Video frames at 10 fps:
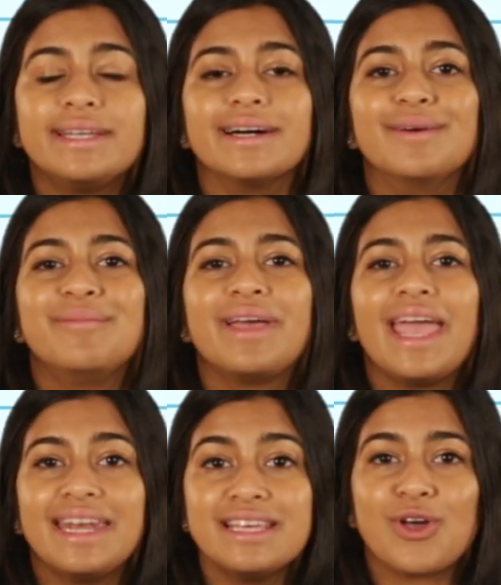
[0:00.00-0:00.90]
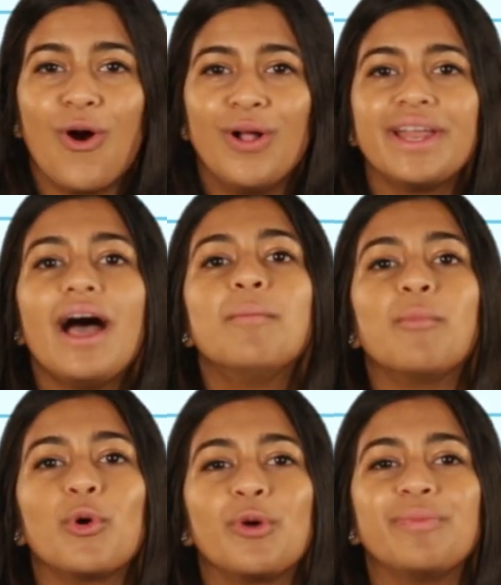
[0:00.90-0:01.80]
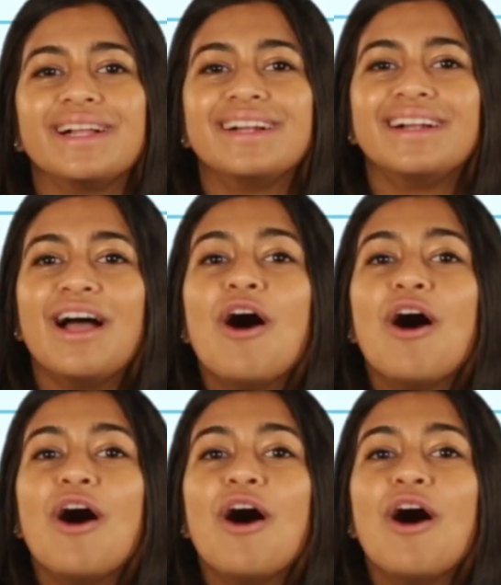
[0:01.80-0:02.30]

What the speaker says: term, it is called a monomial.